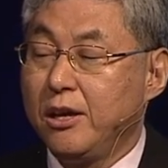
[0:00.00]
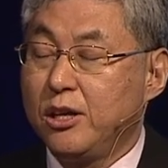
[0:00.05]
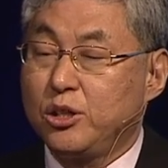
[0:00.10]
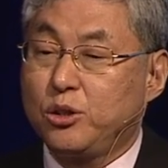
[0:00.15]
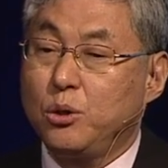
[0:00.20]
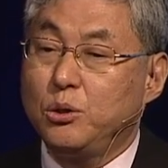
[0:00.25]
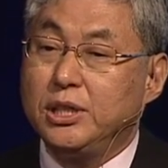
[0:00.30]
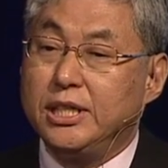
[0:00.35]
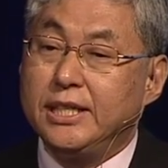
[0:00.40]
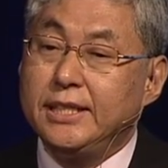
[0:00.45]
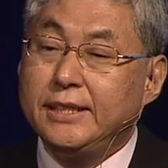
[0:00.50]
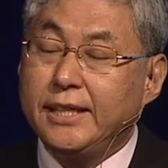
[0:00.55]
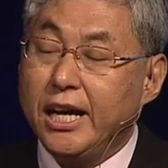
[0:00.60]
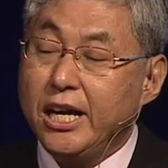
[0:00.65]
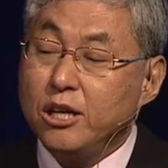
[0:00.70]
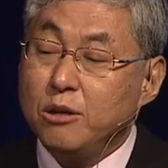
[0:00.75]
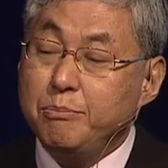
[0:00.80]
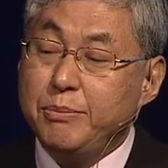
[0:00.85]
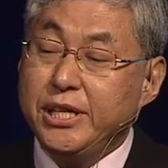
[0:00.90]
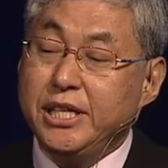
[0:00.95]
So the
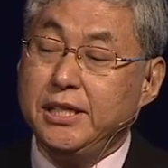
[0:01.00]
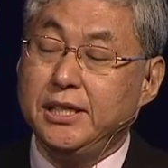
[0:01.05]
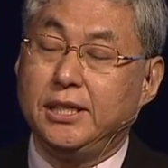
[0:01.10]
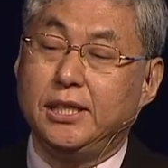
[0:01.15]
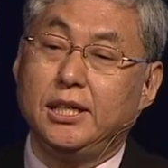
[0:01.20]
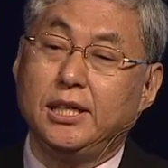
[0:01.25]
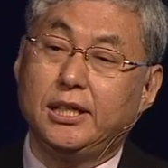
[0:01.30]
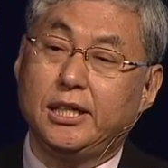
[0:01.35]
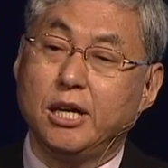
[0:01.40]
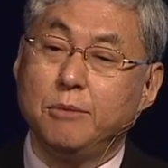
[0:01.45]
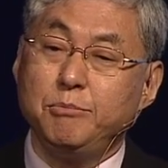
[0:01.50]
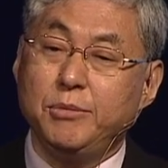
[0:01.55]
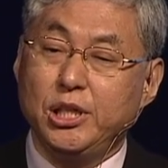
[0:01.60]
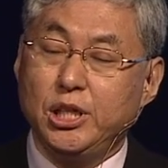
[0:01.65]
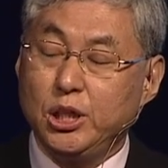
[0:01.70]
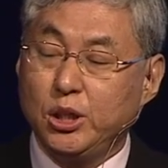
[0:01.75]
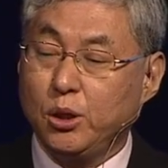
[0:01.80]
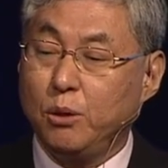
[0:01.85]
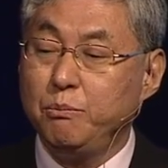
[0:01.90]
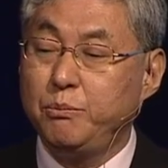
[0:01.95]
entire P can be
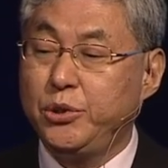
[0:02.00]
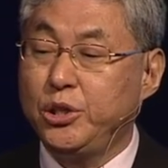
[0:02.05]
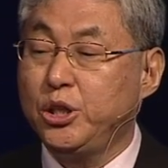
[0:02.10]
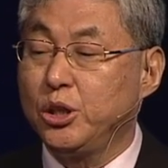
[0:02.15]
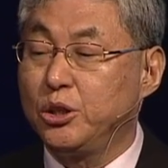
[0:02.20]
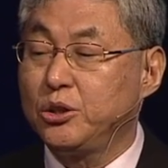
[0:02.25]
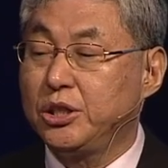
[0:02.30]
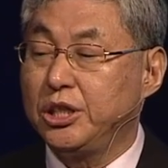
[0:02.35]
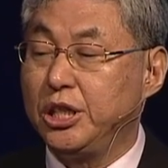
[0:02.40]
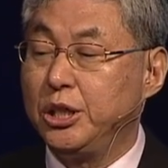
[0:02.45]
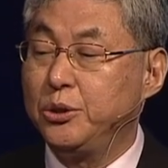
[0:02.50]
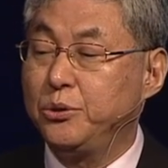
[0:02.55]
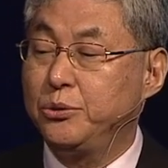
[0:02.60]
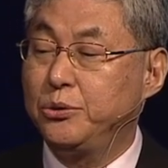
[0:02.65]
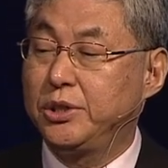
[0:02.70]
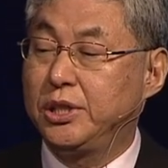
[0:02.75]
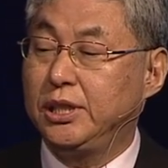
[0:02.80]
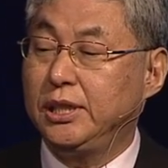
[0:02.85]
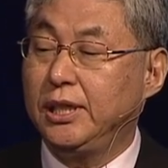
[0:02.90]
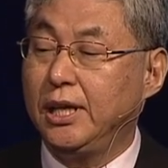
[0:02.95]
reconfigured
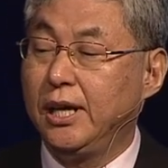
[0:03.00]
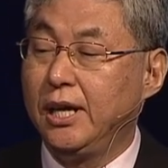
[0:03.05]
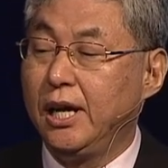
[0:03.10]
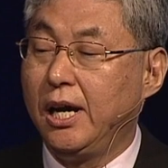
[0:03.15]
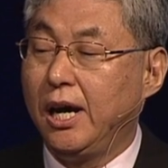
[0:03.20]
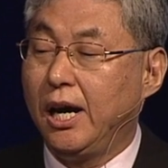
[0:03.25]
into the